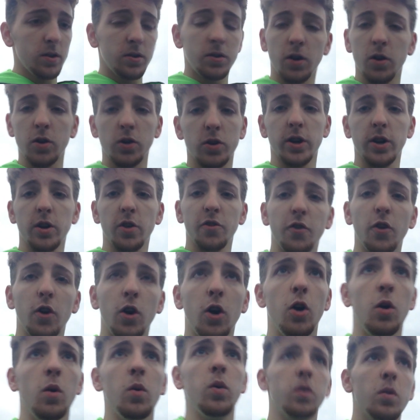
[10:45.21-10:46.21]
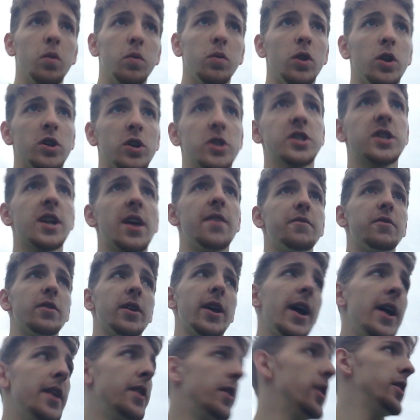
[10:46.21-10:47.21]
Not good enough at all. Lost every
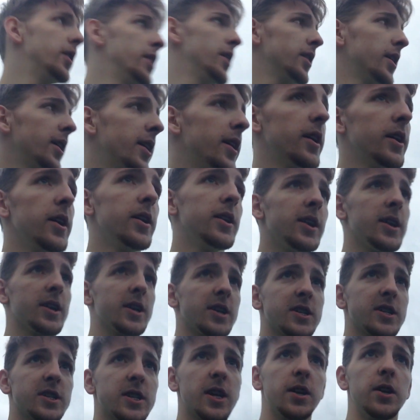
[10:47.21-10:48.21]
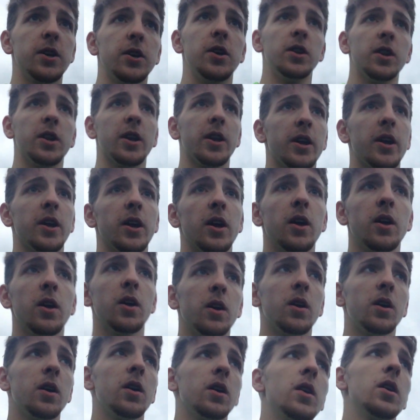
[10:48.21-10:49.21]
header, like I said earlier.
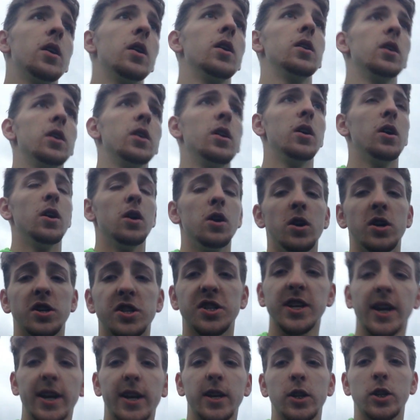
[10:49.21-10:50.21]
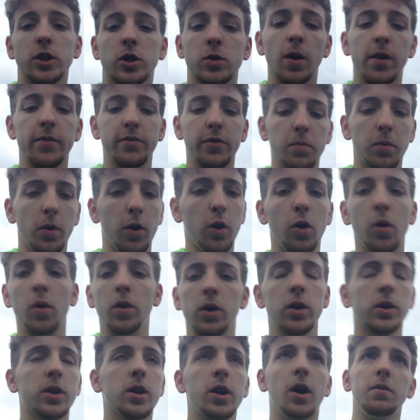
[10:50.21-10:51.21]
Second to every
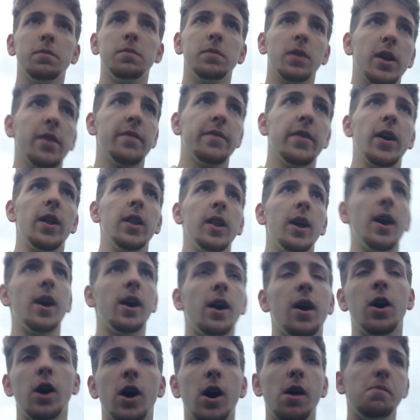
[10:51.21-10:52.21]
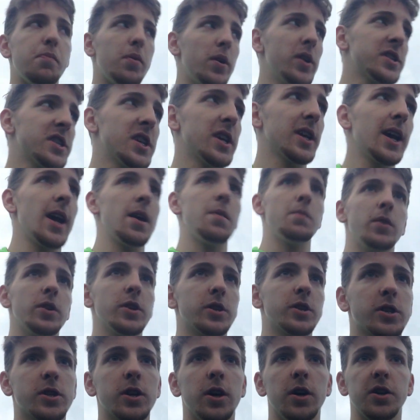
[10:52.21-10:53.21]
ball. Can't believe that. Like a high pressing game at
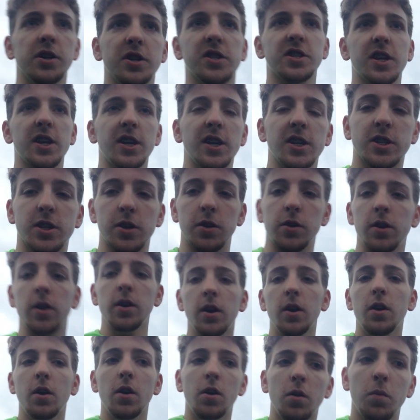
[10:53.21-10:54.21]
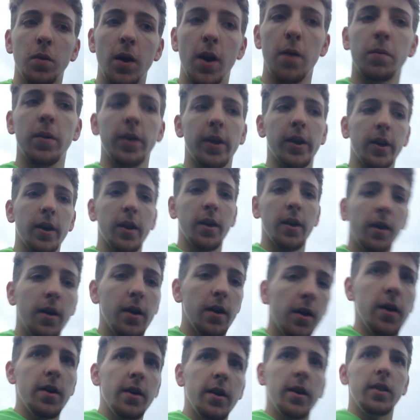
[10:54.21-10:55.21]
the start of the season, where we,
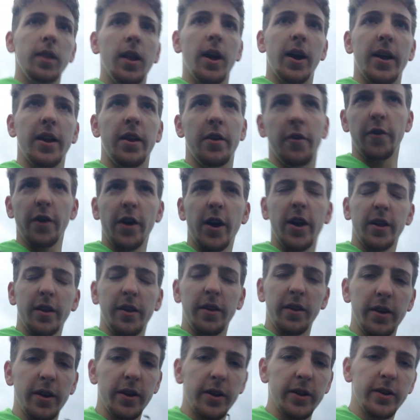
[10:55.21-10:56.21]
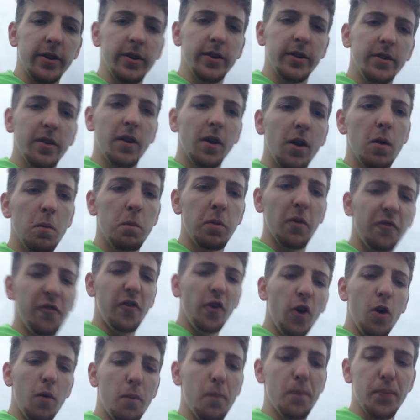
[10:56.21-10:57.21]
like in the,
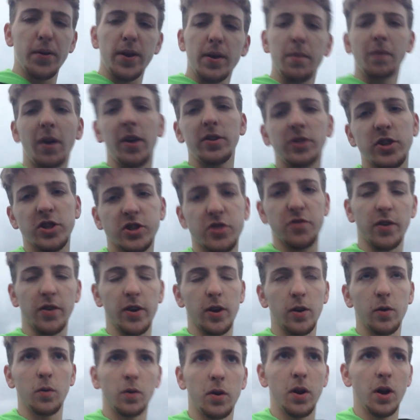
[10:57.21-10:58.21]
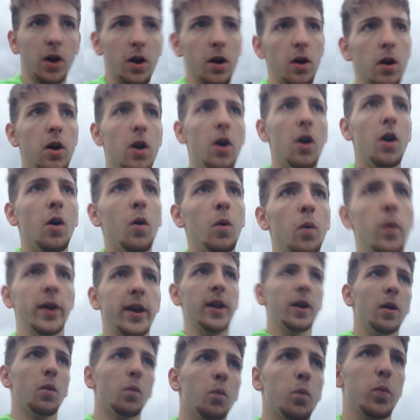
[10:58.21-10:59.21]
before pre-Mansfield,
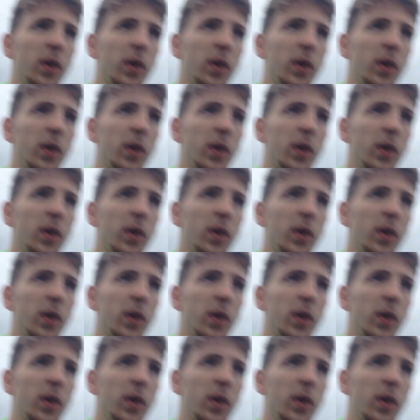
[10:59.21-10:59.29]
we